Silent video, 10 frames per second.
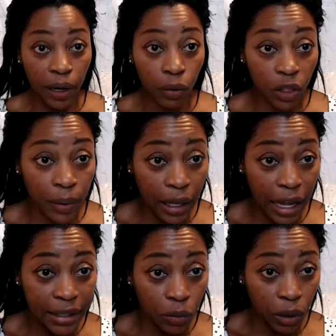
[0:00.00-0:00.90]
Bear with me,
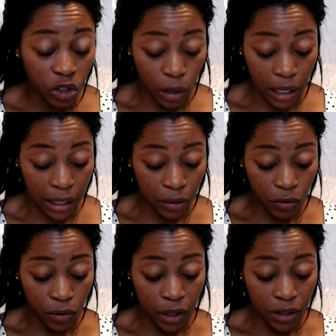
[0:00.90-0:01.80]
guys. I'm really trying to
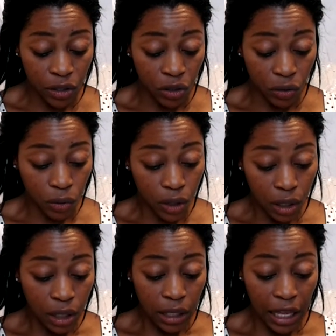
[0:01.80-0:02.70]
get through this so you
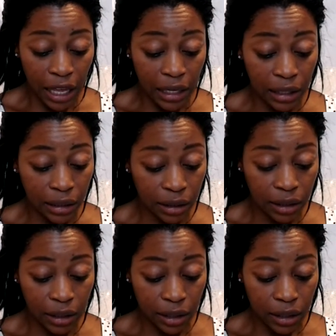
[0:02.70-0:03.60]
can
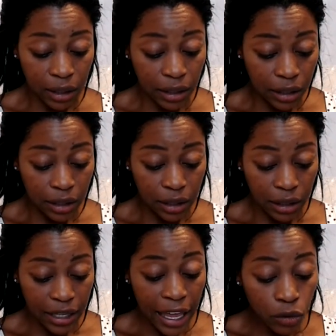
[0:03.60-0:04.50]

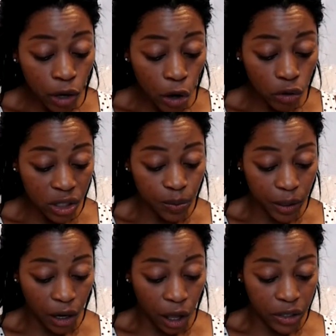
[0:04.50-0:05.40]
take notes,
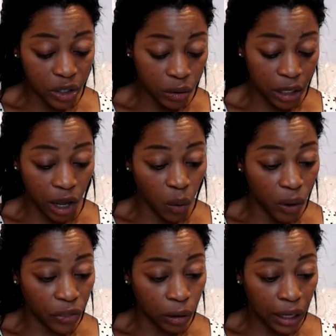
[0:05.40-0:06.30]
but also get
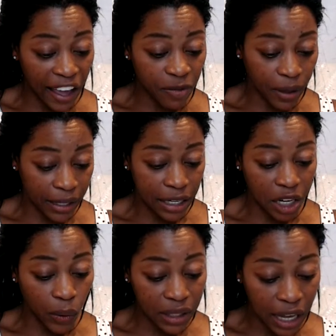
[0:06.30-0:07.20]
on with your life because
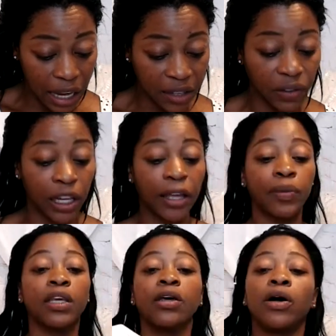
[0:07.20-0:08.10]
I know it's kind of late.